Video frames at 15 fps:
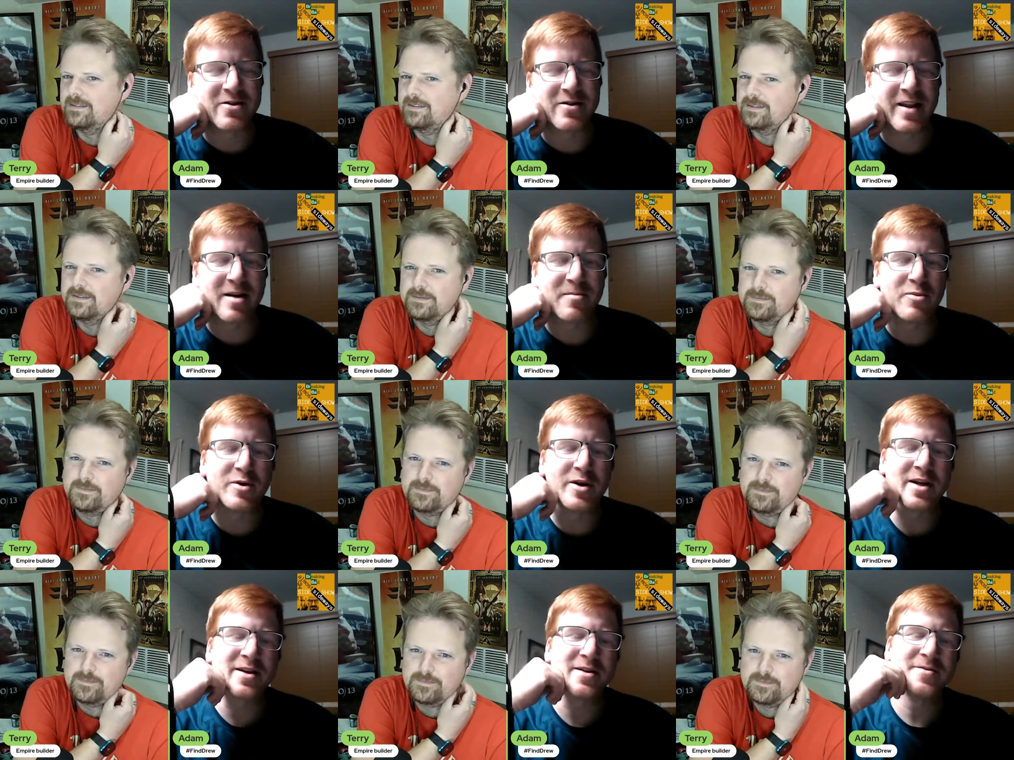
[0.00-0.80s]
Speaker 1: looked like a
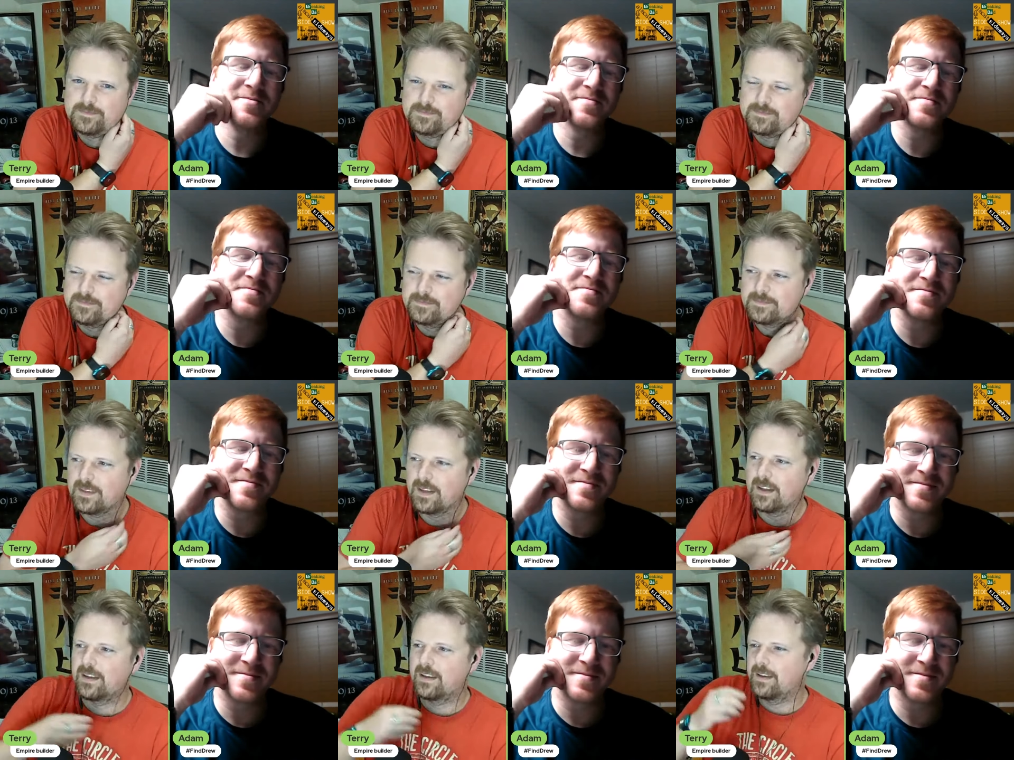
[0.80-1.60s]
brick.
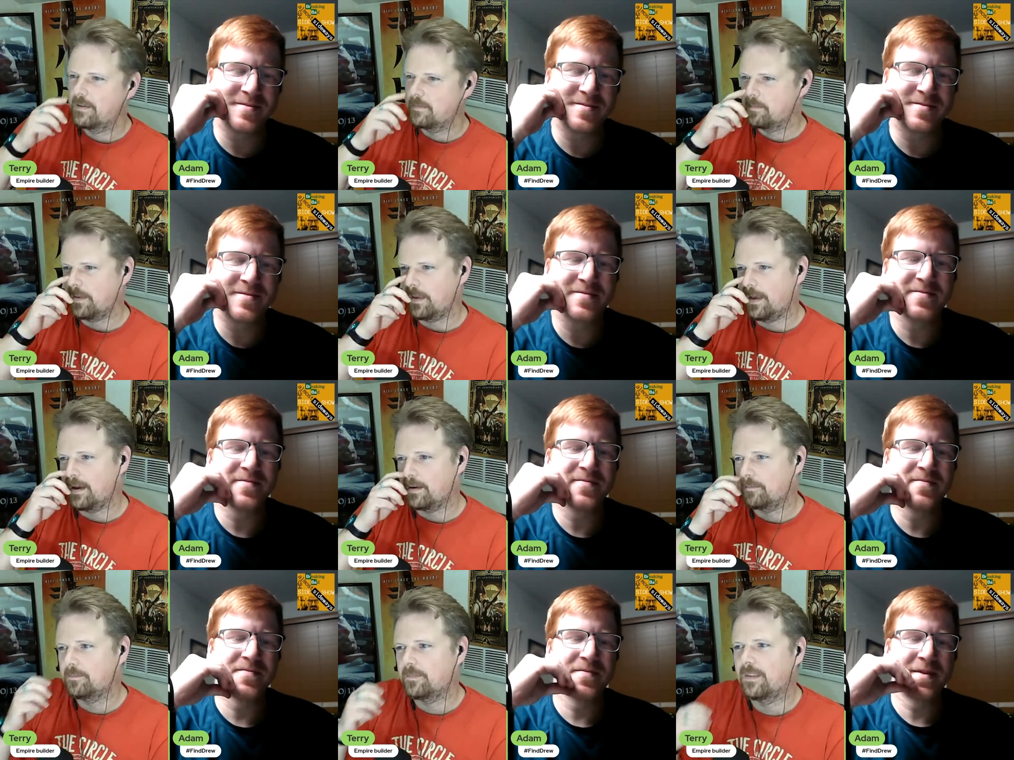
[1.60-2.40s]
Speaker 2: Yeah.
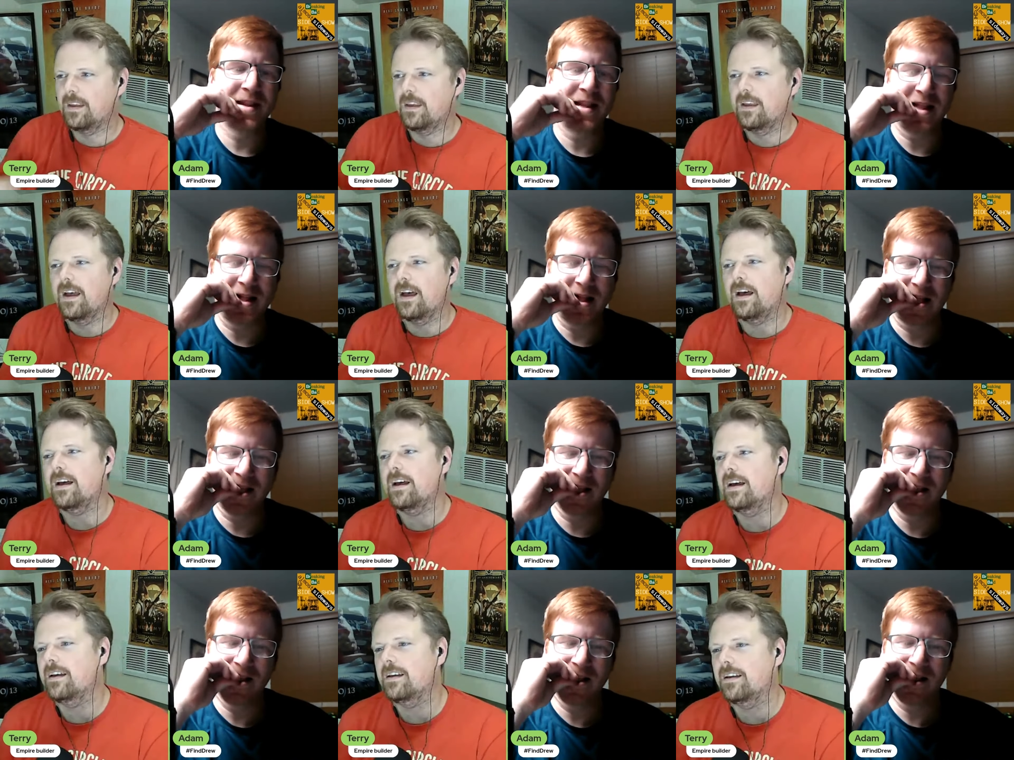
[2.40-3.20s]

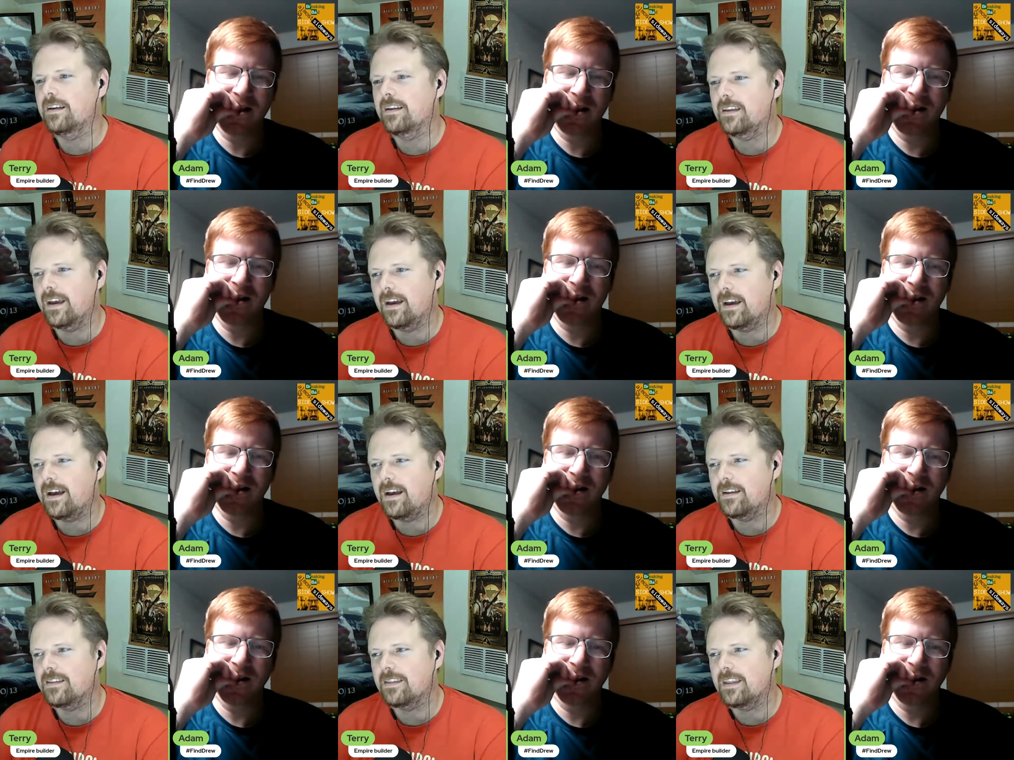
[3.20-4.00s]
Uh, yeah,
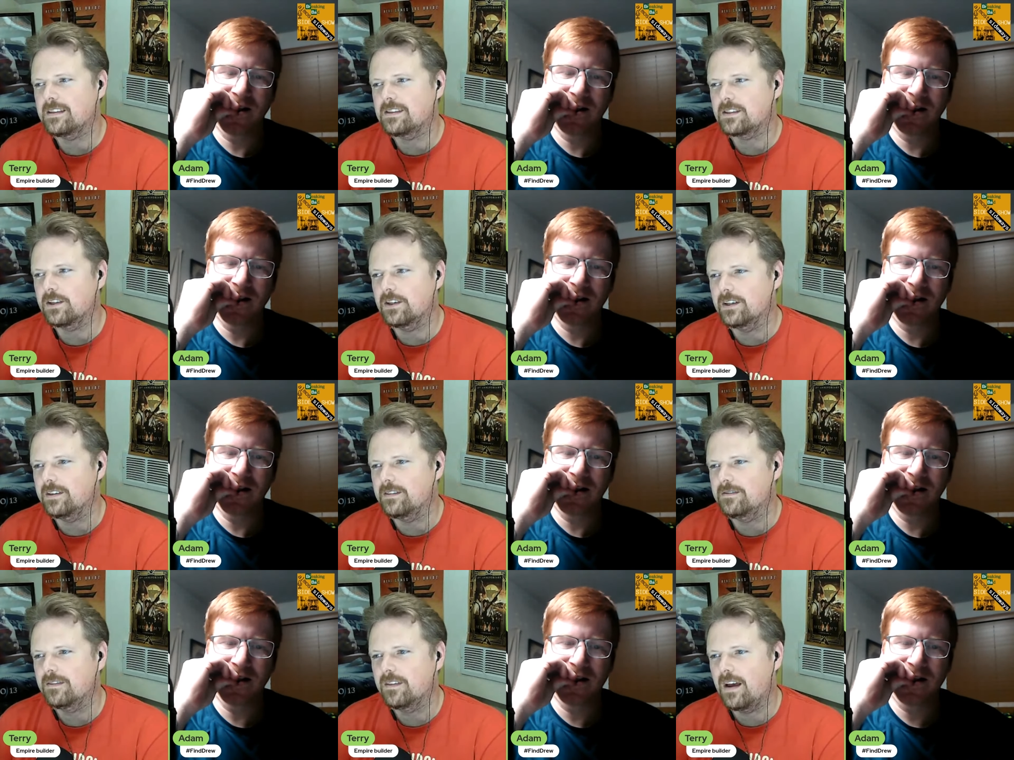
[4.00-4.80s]
that's good.
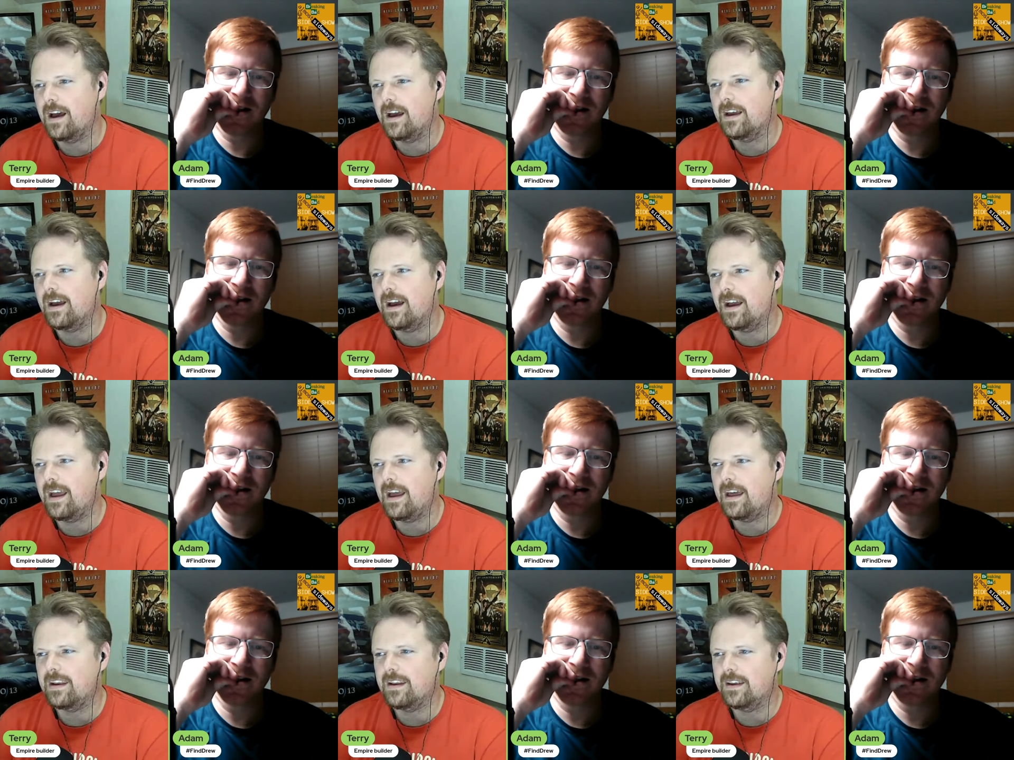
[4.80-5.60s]
I, I
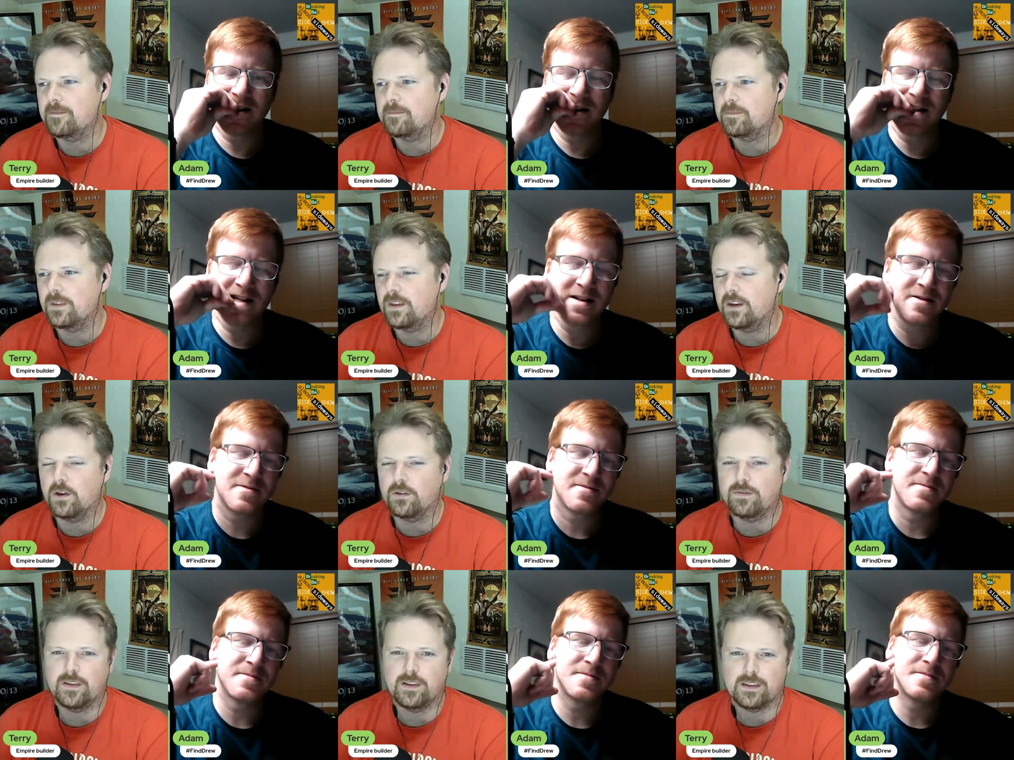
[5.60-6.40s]
had a you know
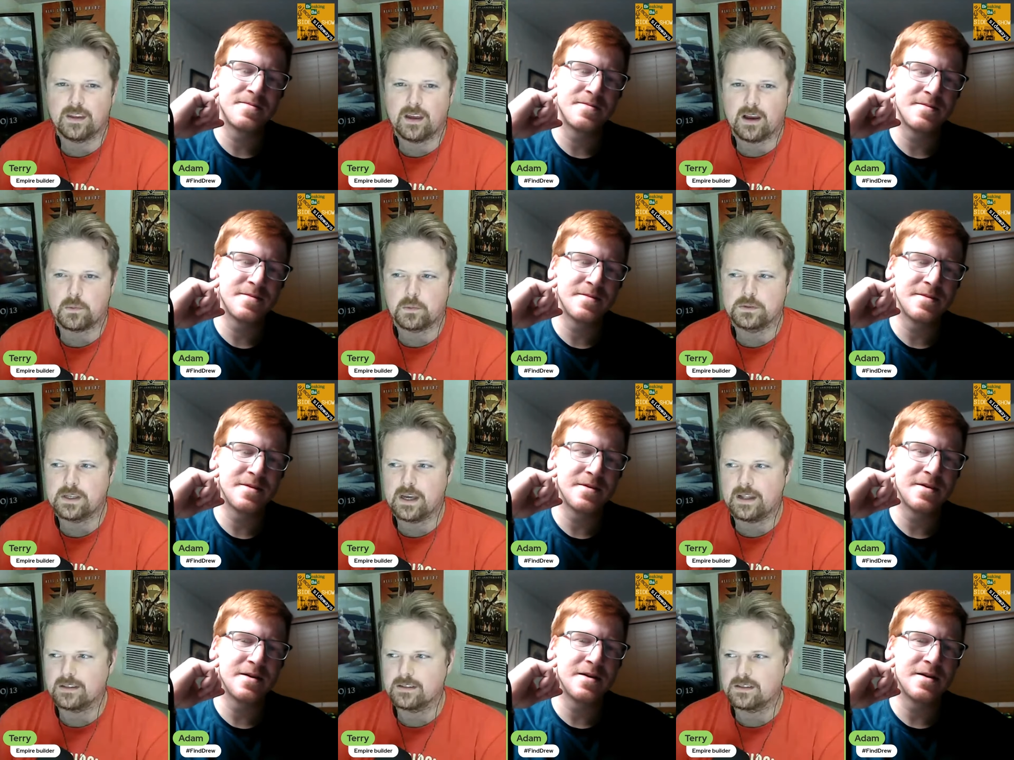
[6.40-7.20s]
filling the awkward
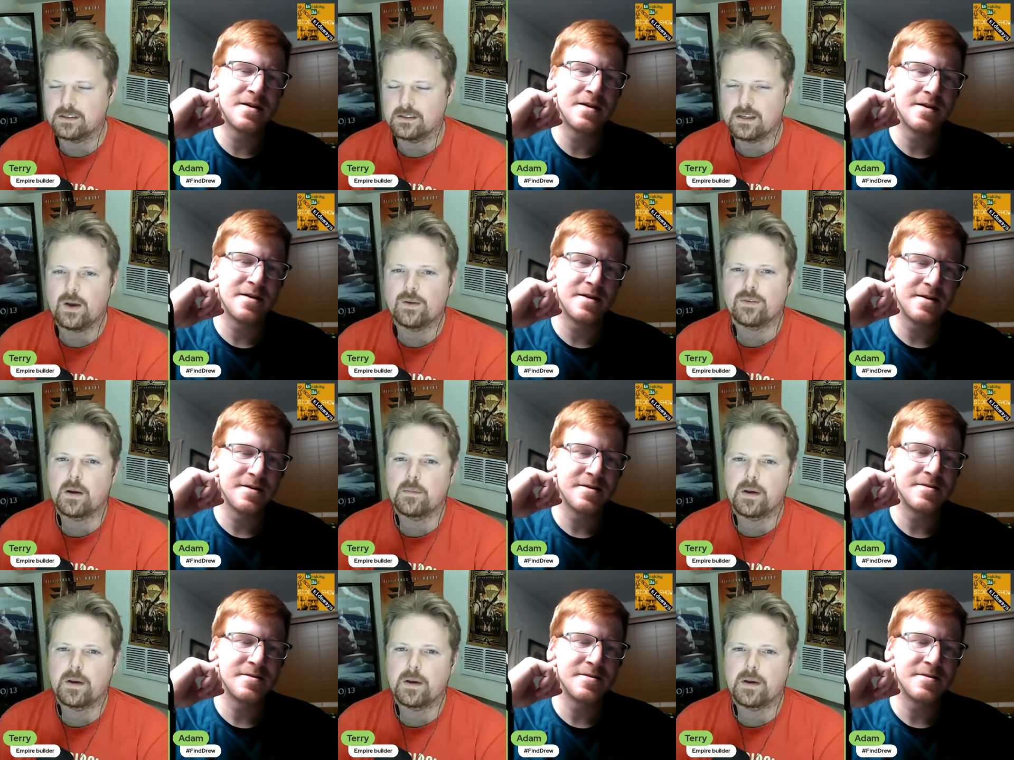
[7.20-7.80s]
silences. However, I'm